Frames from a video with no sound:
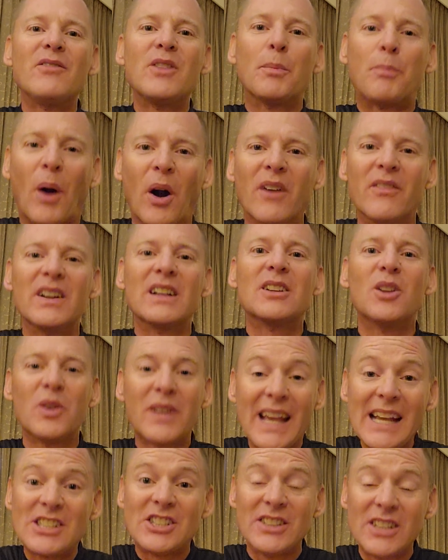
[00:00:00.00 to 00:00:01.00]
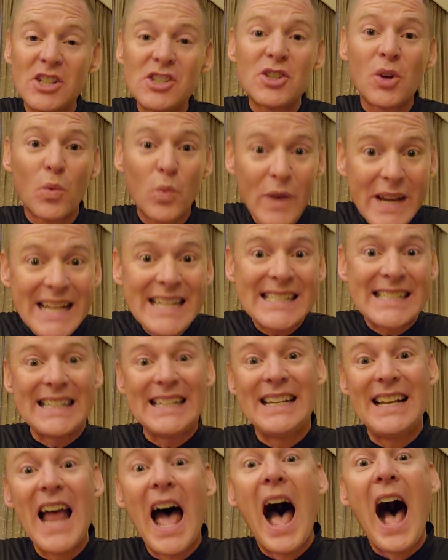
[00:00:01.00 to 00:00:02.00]
the perfect location. There's a
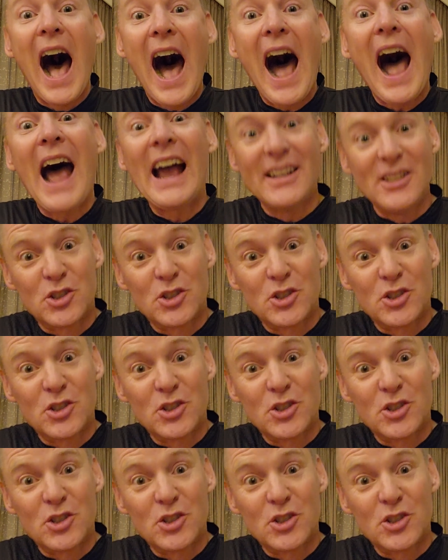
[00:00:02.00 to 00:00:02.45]
reason I